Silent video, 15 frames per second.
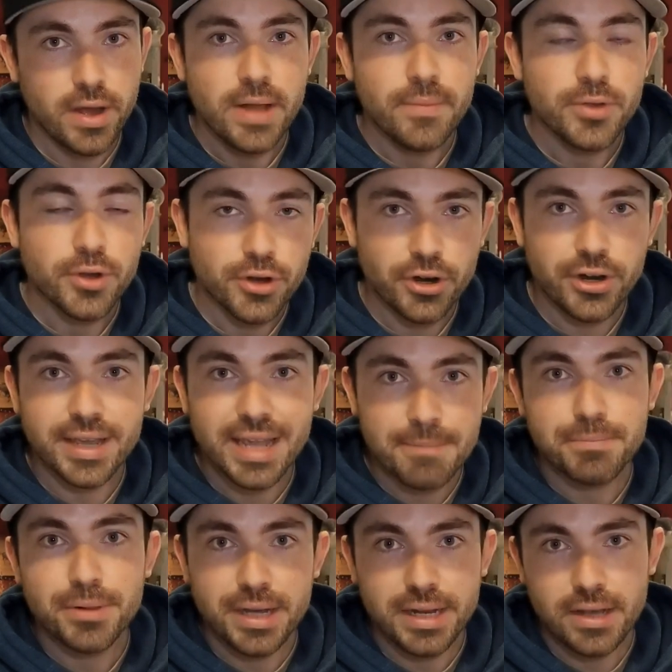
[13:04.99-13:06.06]
You're going to get
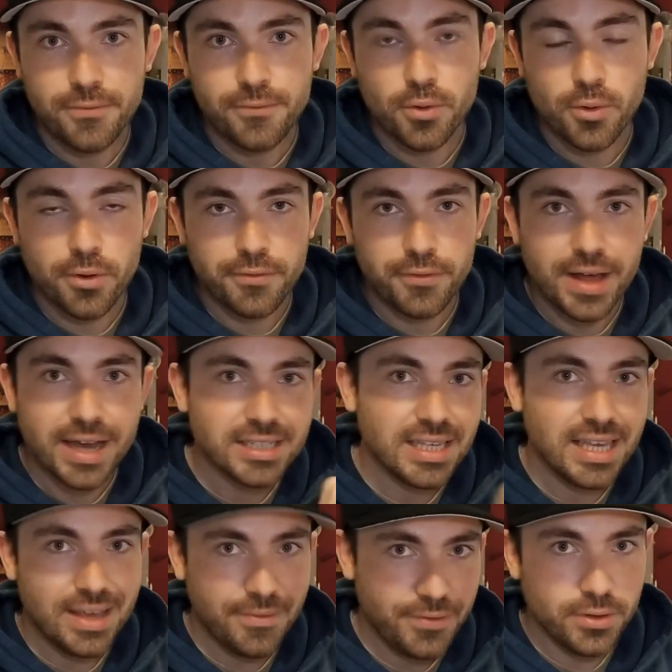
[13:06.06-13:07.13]
plenty of forward flex
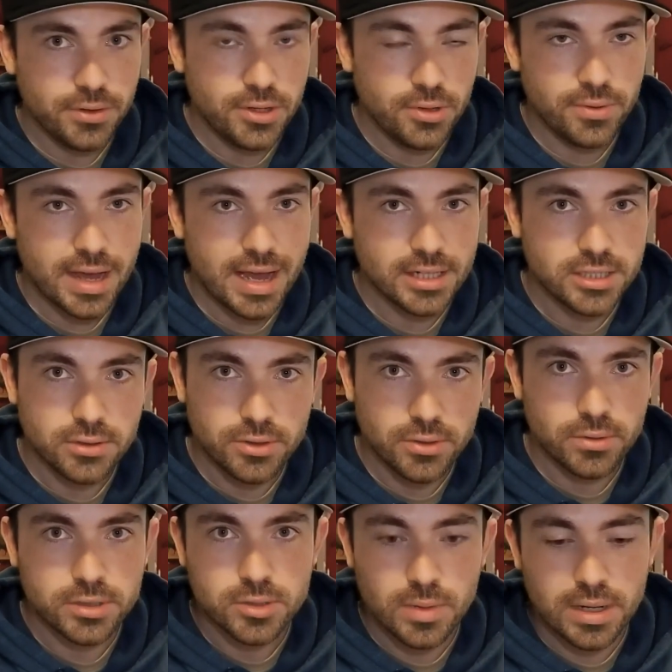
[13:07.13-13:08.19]
if you do that, so don't
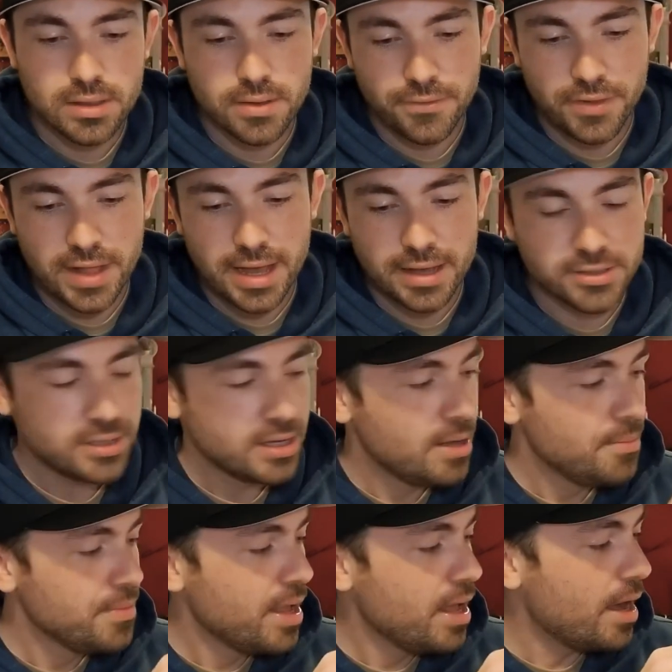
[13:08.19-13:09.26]
sweat the flex.
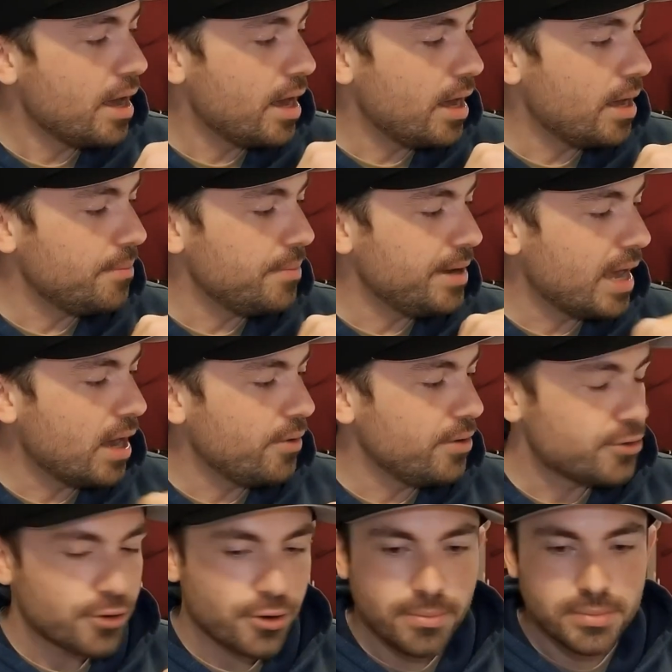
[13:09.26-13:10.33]
Now, in
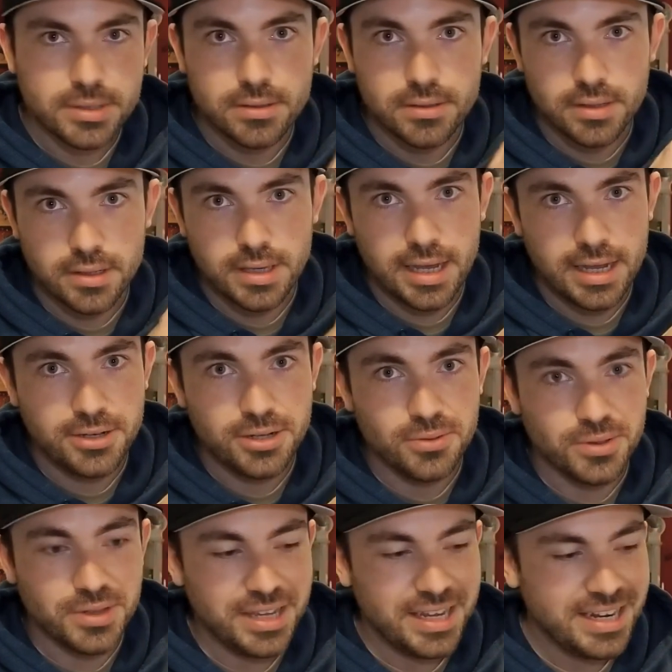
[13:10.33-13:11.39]
terms of the K2
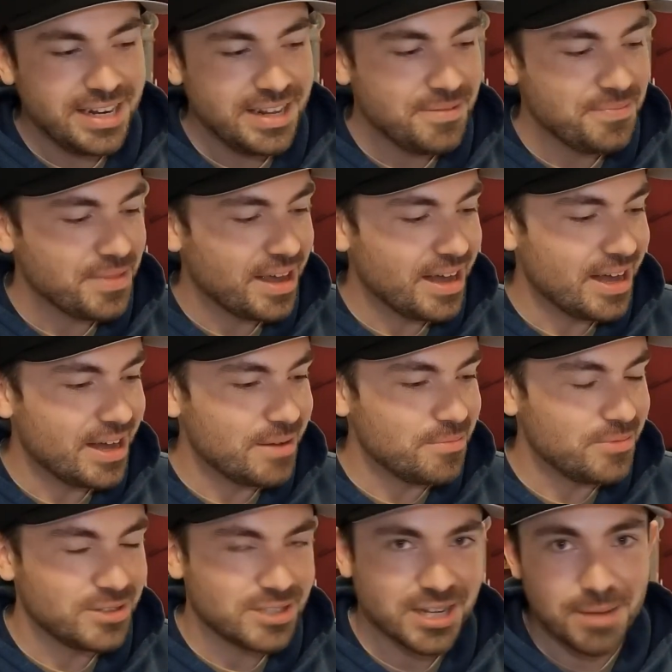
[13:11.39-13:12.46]
lean,
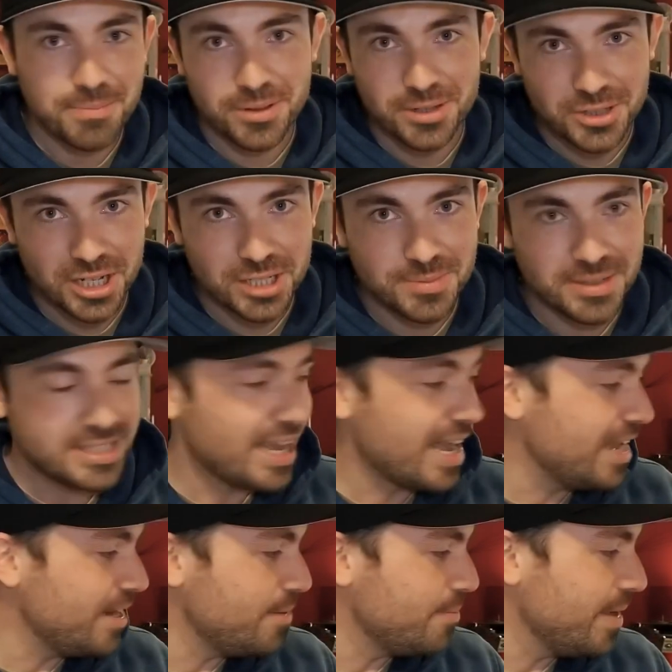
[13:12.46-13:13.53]
there's a couple adjustments I had
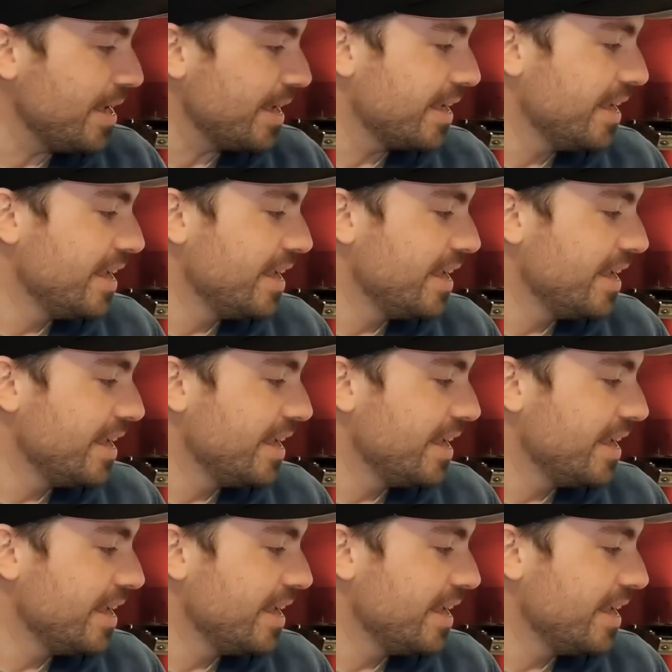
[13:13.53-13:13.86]
to make